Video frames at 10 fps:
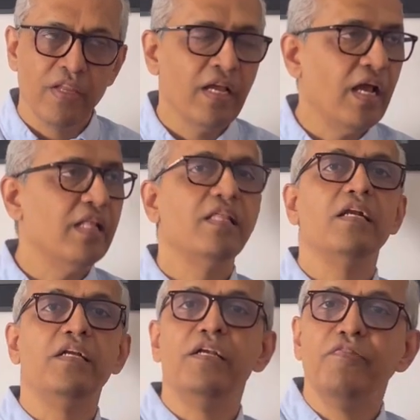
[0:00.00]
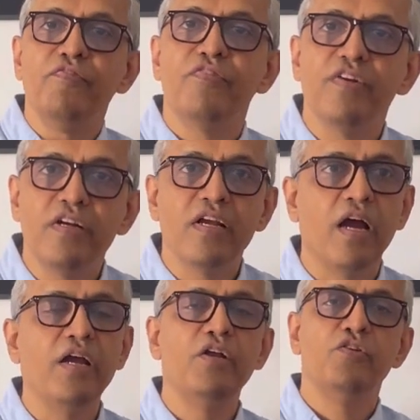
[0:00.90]
And there are different
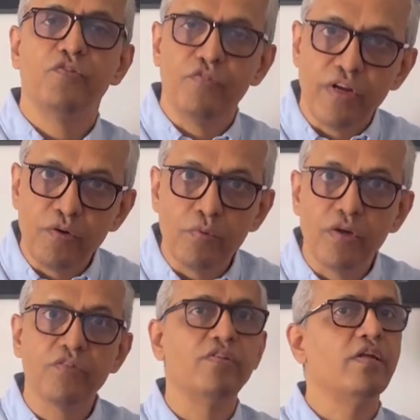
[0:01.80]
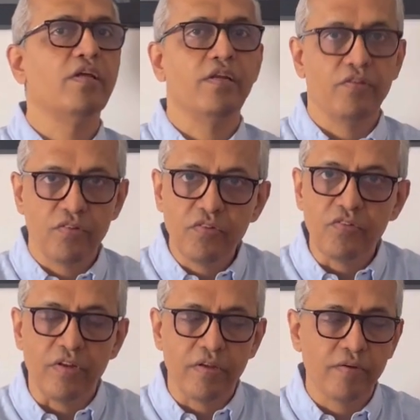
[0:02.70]
kinds of networks that are
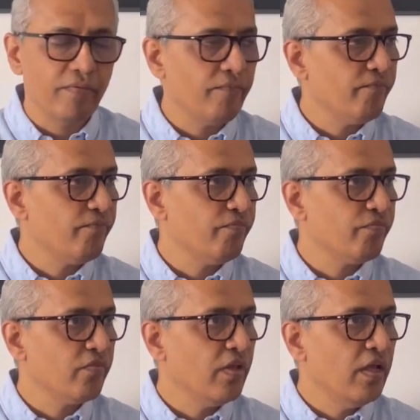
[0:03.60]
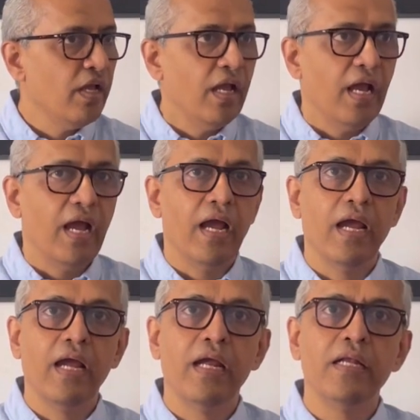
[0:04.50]
existing,
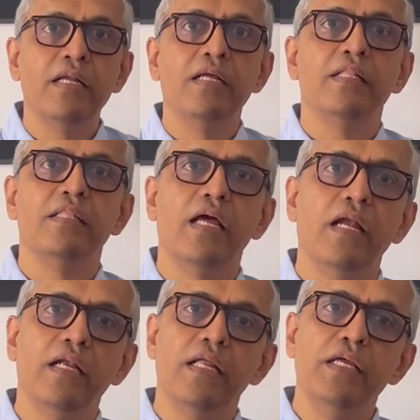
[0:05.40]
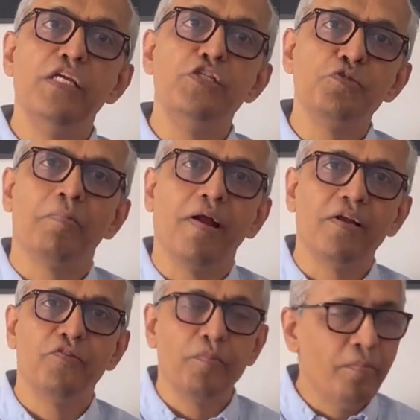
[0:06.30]
and that each
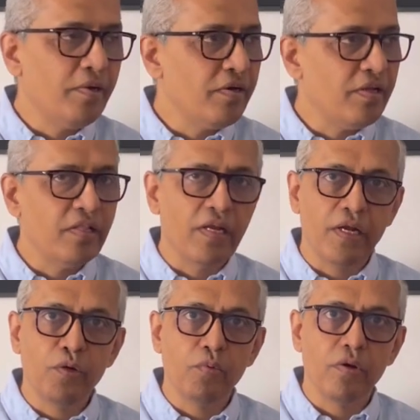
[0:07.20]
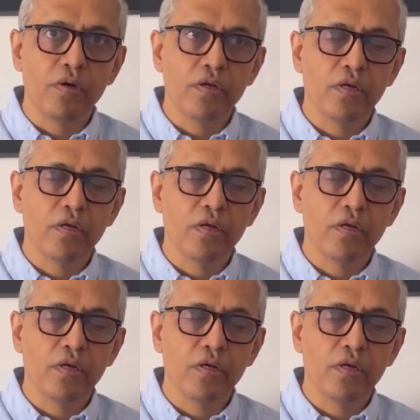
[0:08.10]
participant in the network